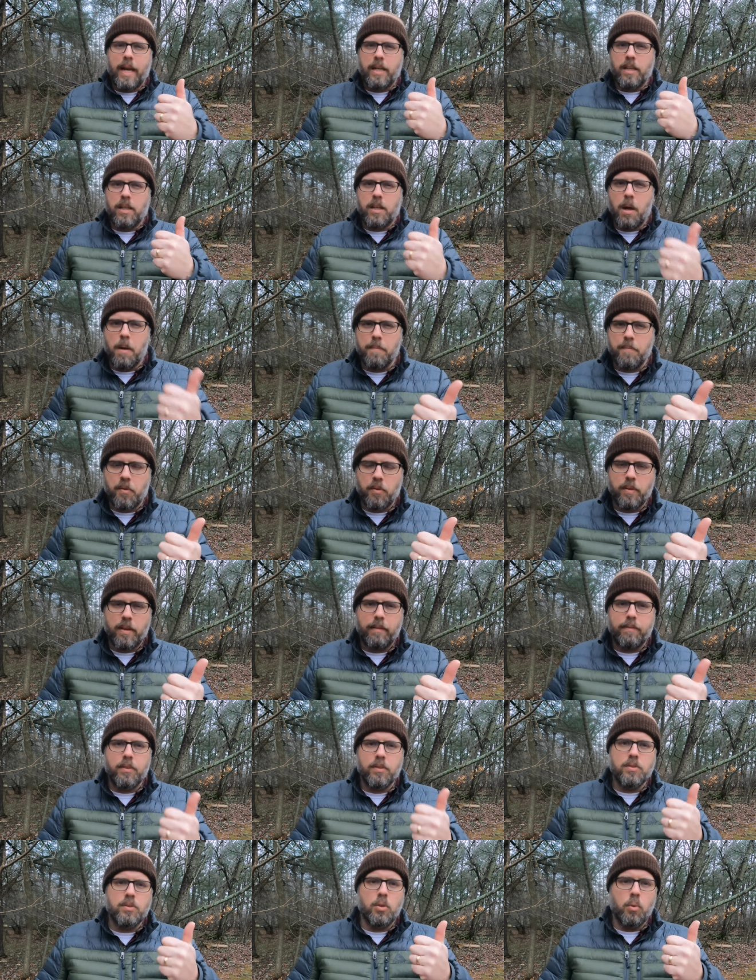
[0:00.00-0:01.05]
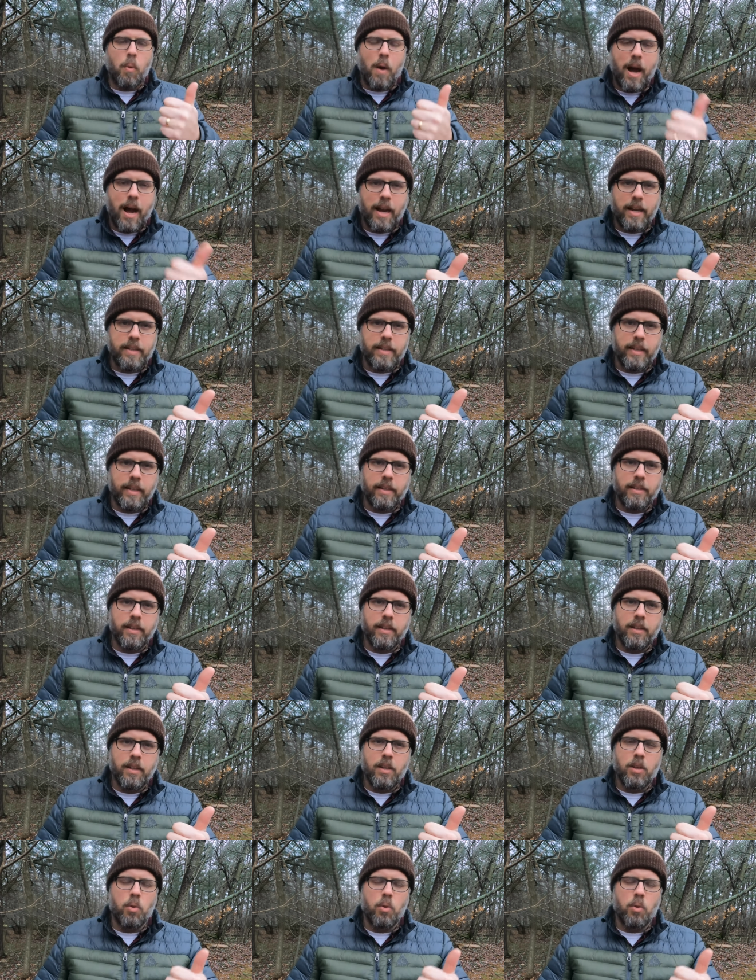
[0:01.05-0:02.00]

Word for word: kind of comfort level do I need?